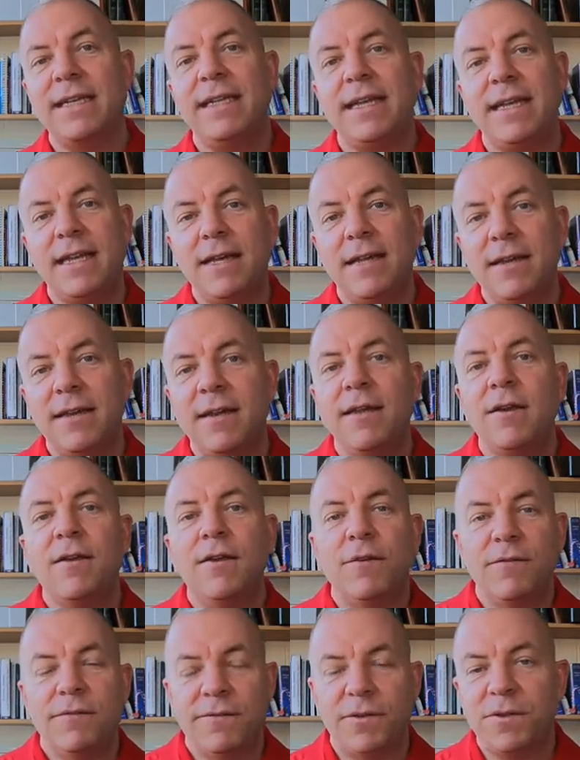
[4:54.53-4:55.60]
in
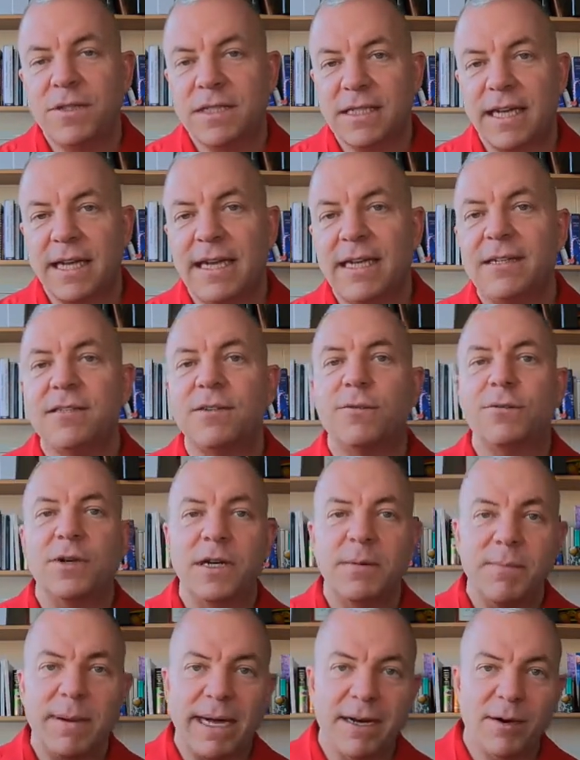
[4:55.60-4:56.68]
food science or
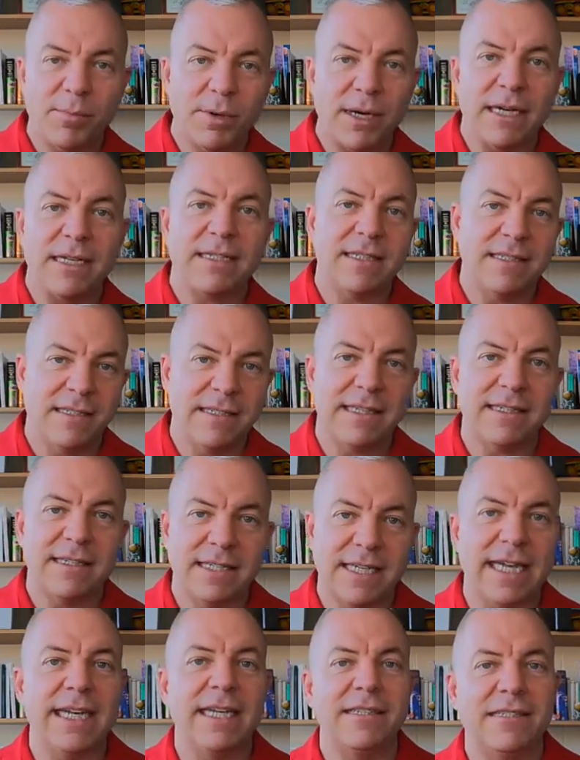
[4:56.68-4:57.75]
in bioprocessing
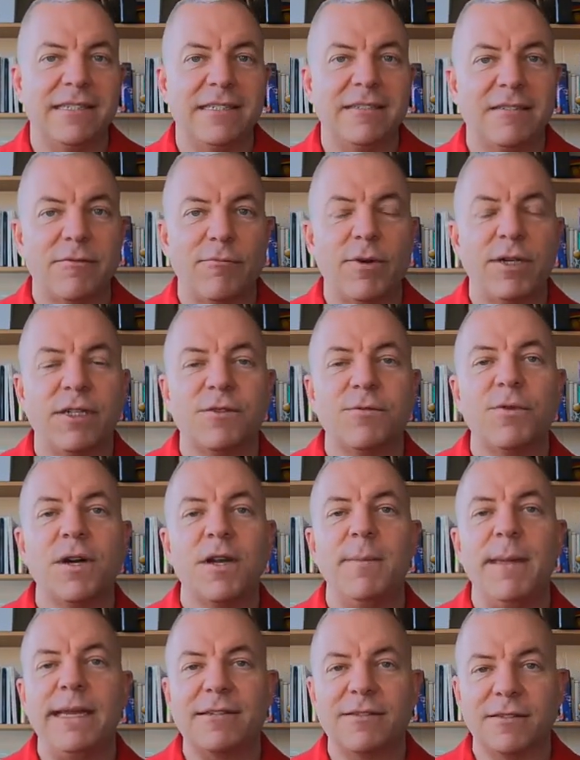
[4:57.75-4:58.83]
sciences. So we just want to
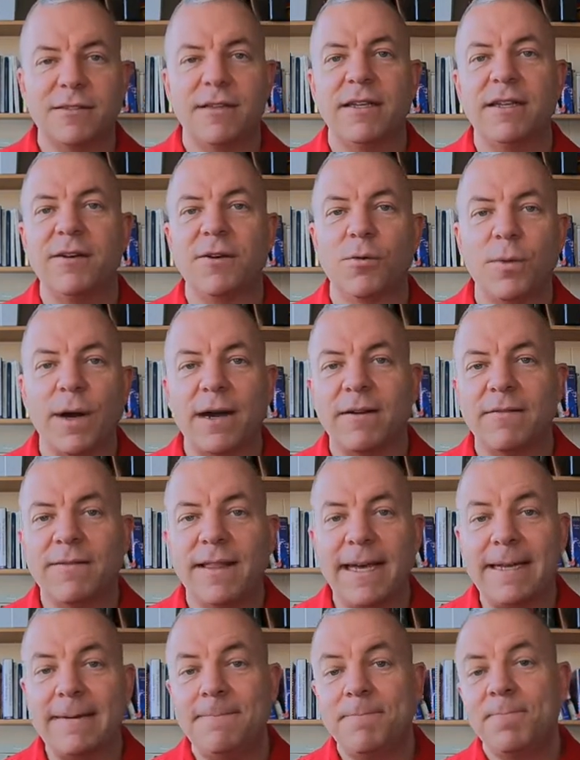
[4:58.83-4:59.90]
make sure that you're aware of
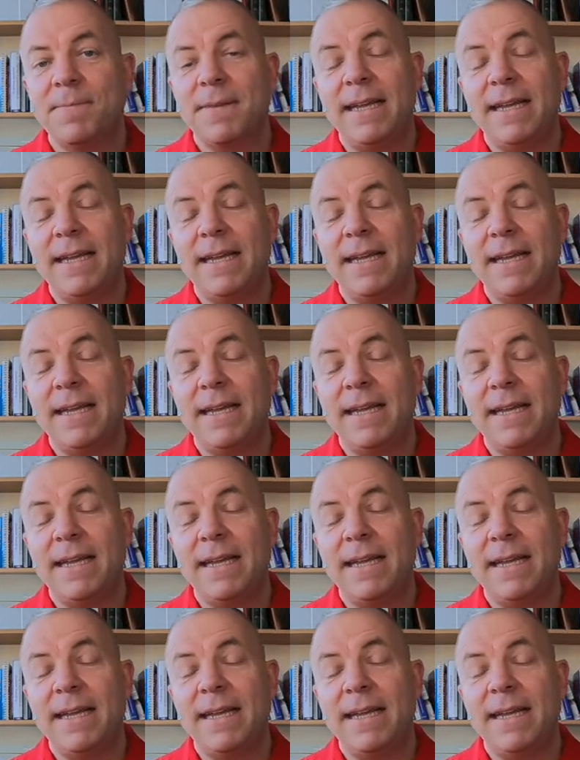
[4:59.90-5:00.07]
that.